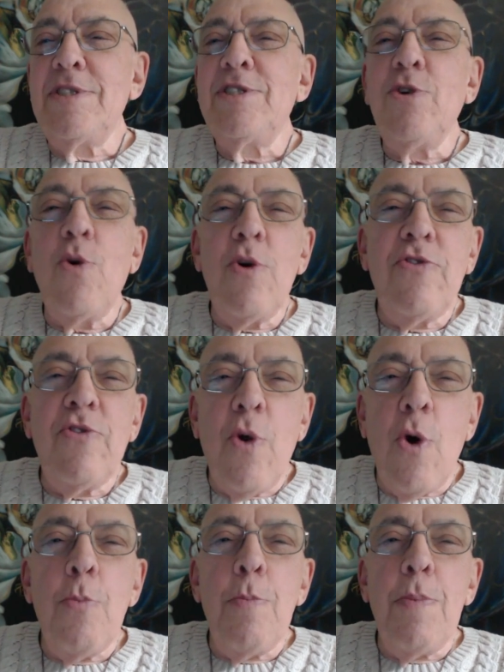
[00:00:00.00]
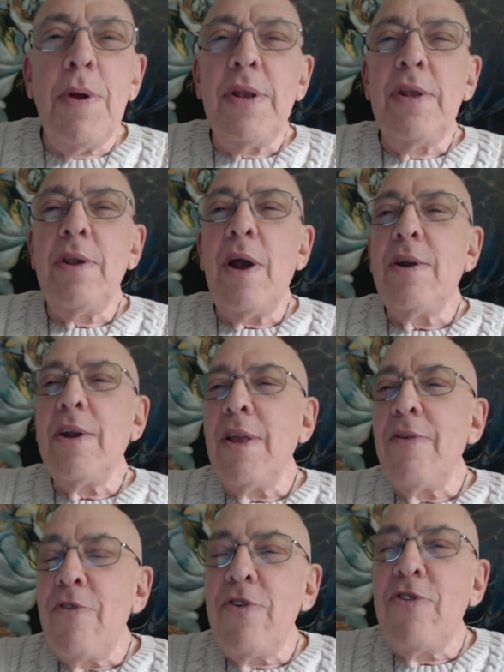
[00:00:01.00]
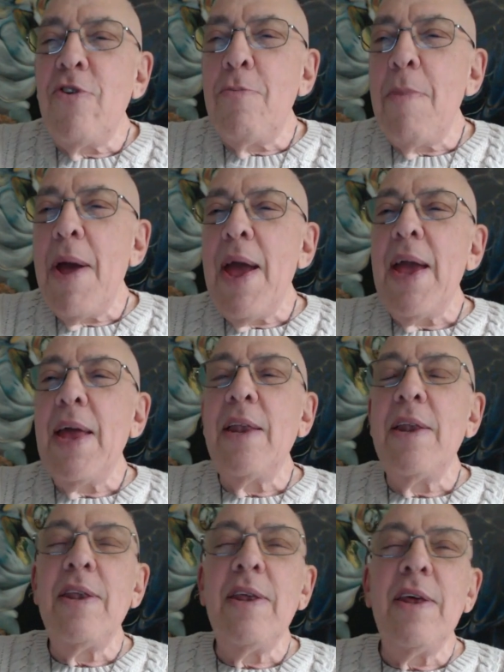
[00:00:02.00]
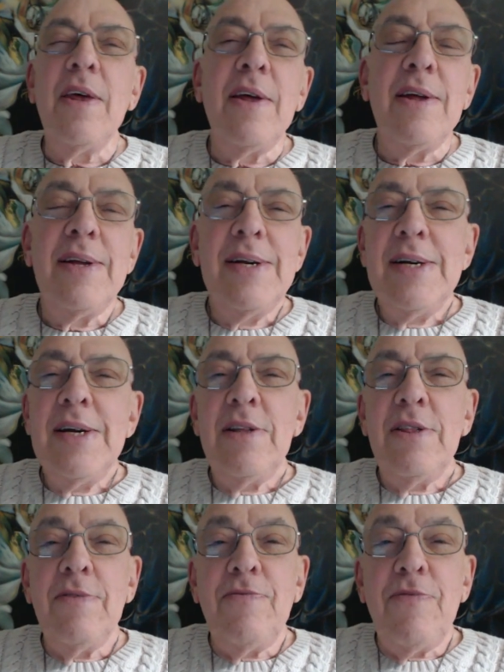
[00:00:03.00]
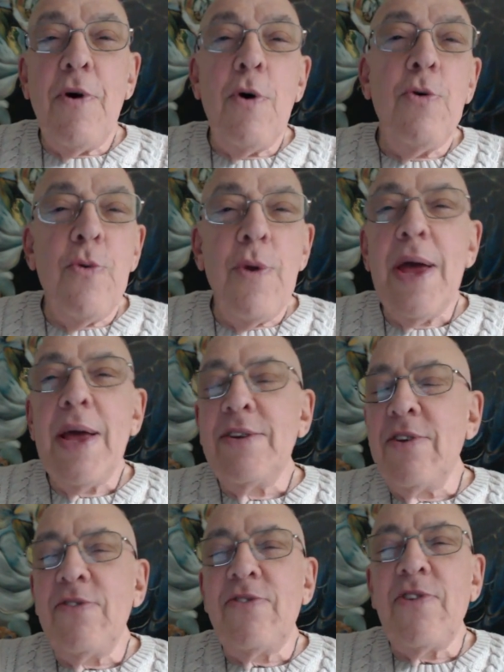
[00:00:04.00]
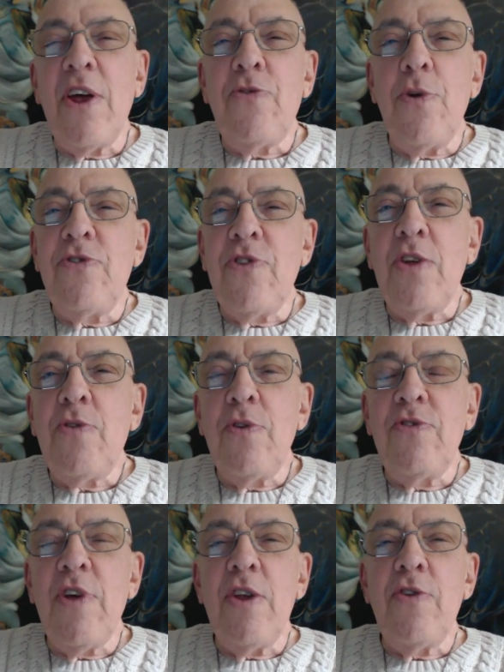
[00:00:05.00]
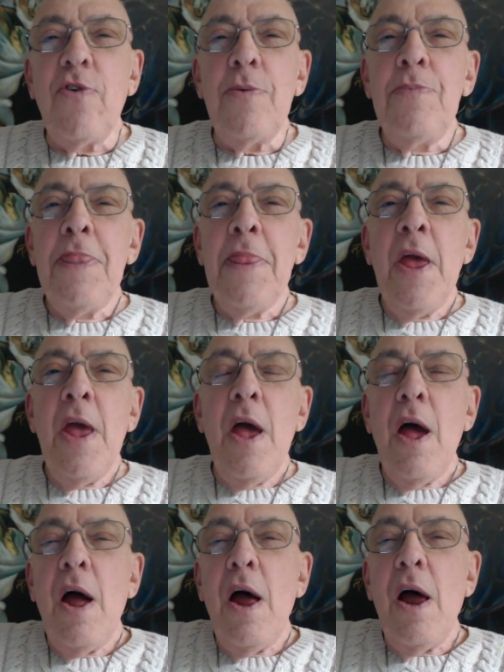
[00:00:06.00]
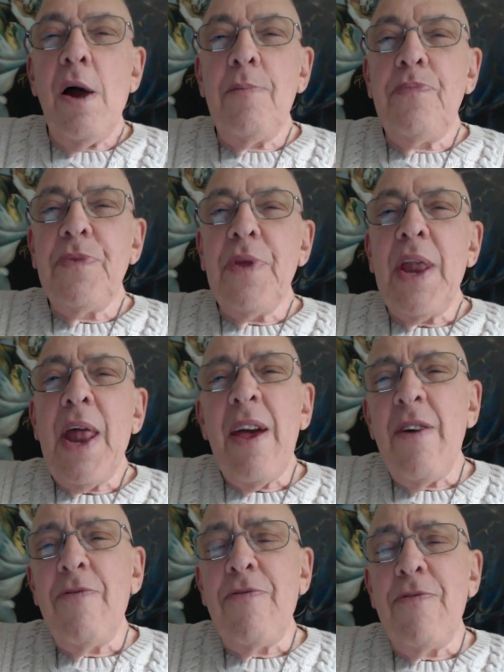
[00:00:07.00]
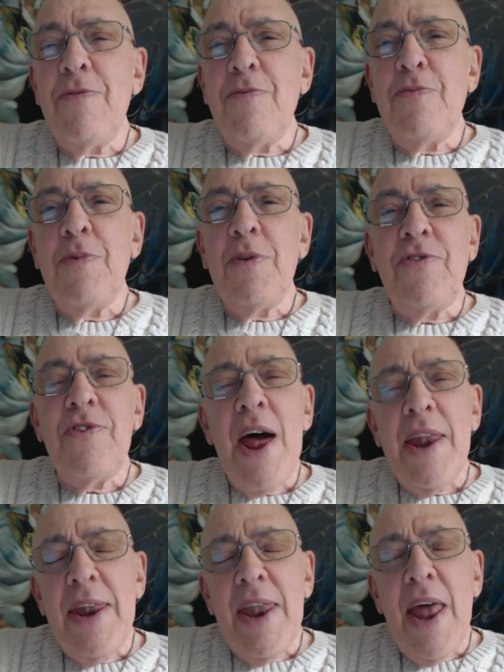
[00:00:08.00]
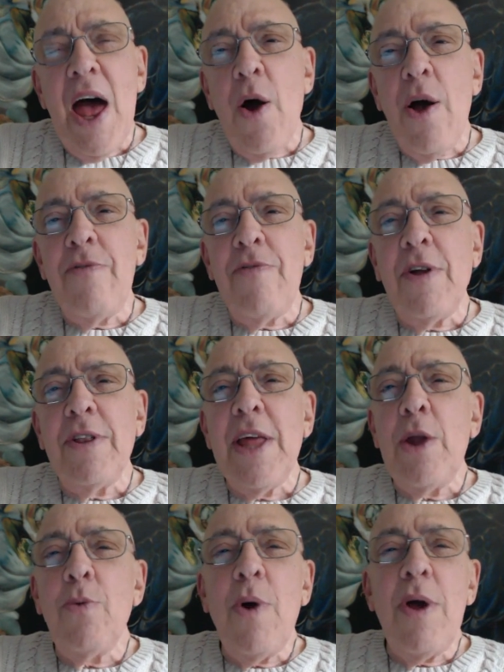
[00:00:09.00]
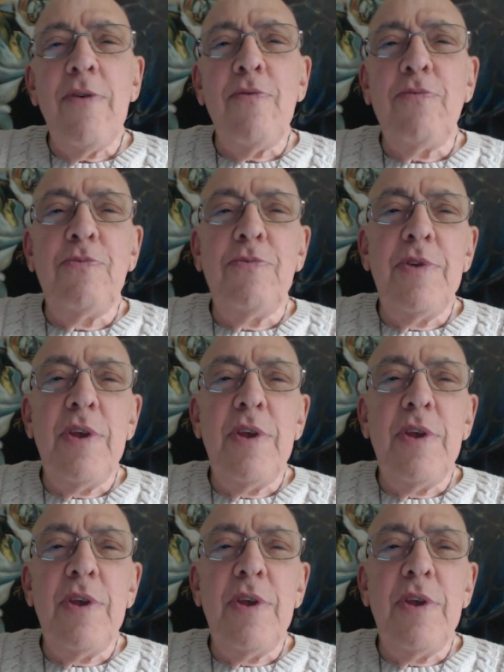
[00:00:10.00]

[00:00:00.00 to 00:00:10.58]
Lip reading: stores are open, deliveries are made, the phone rings, etc., etc., etc. And it's not now. I felt that way,